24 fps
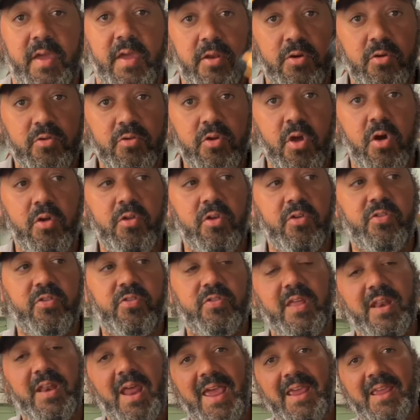And you'll notice
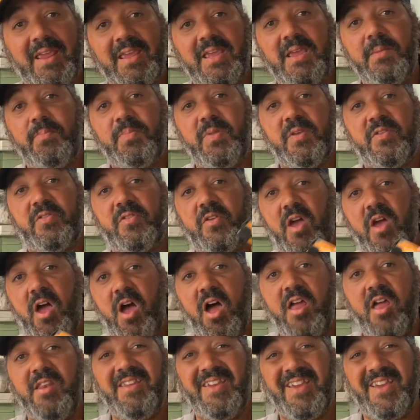that I keep this
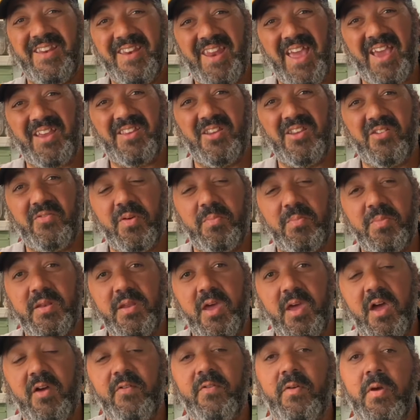unconnected from the
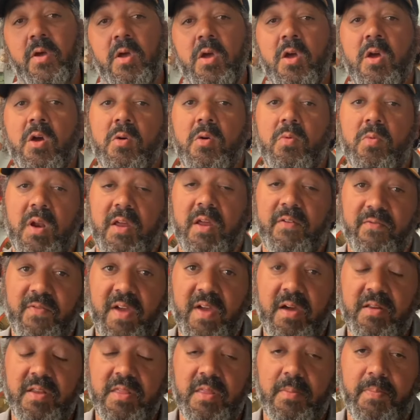Dove. What I
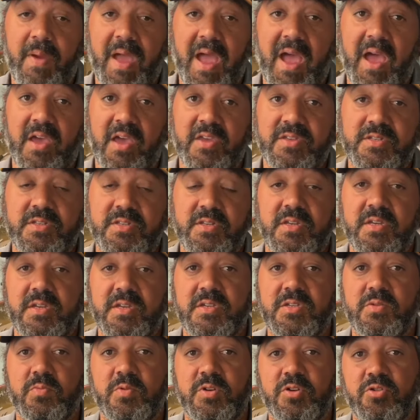found in the past
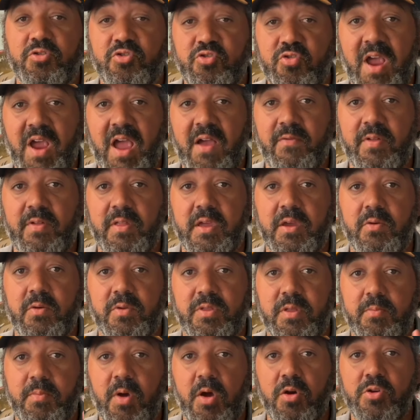is when you're traveling with
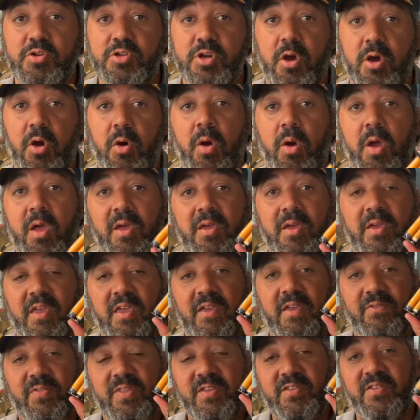the Mojo,
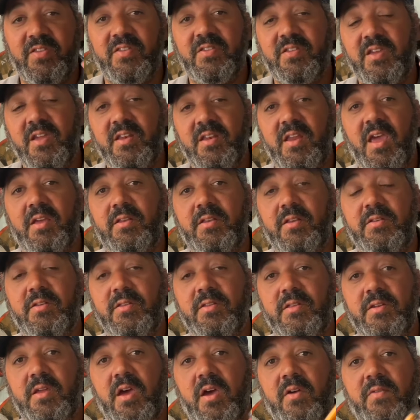if this is connected to
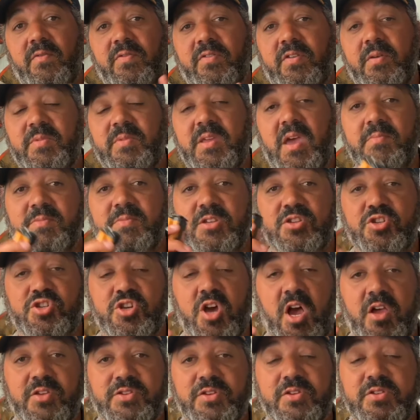the Dove, sometimes it
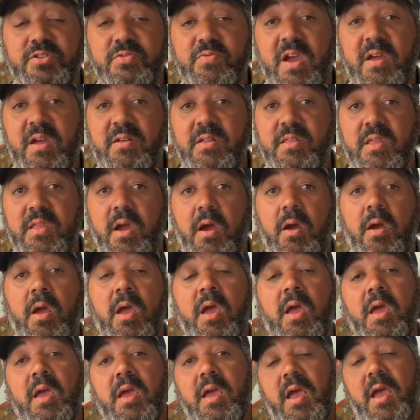jostles around in there
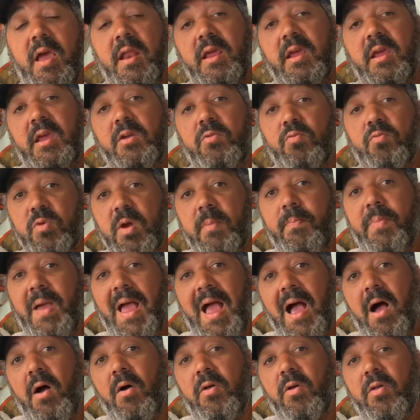and it can rip
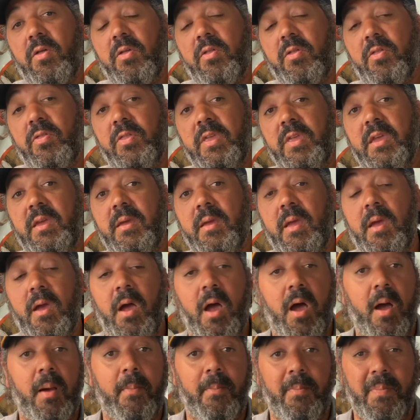out the
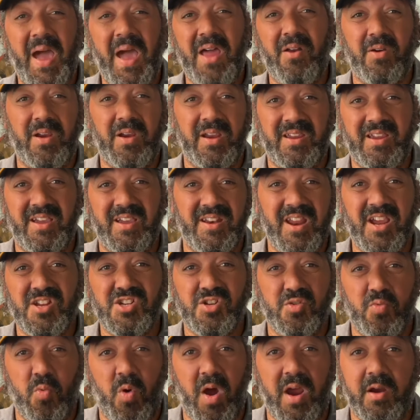battery
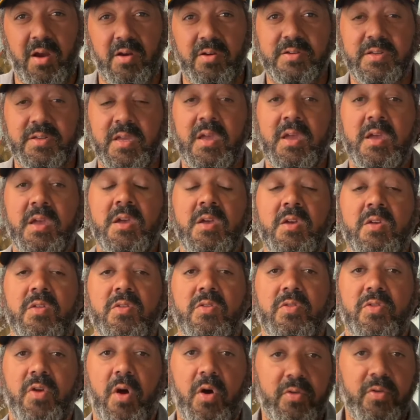connection wires.
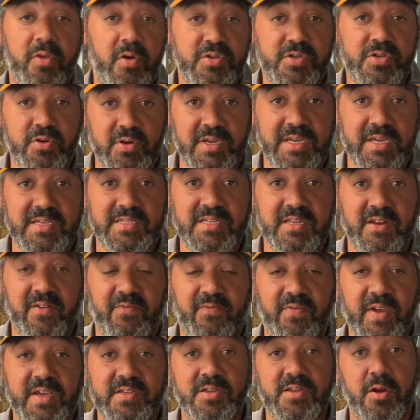Though those are easy to
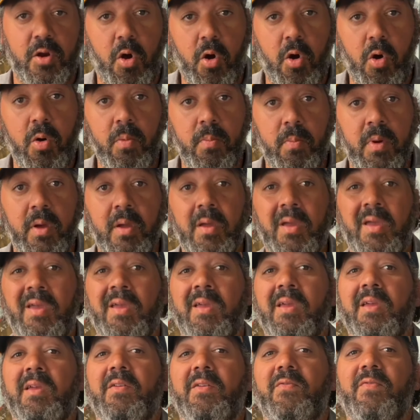fix at home,
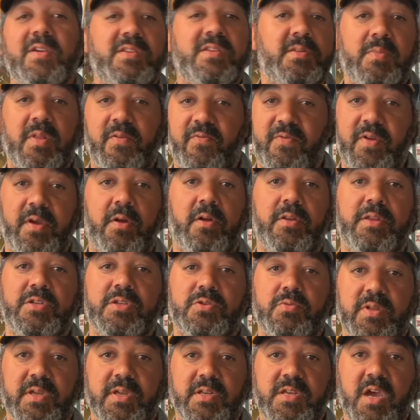fixing them in the field is
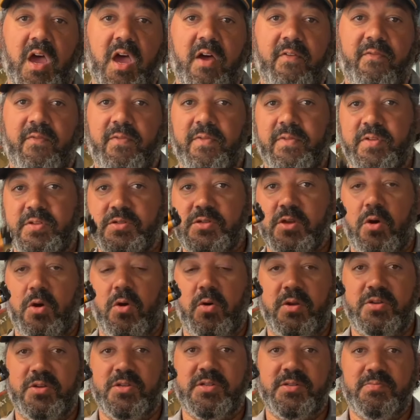really tough.
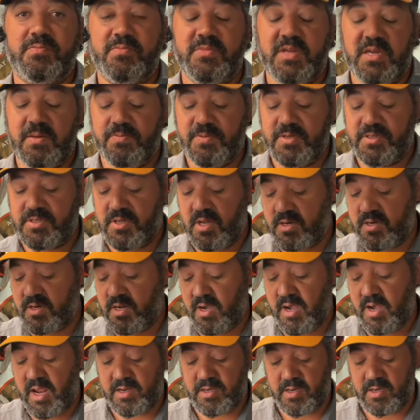So just keep this
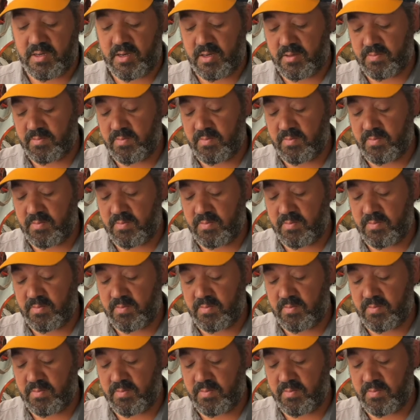unconnected.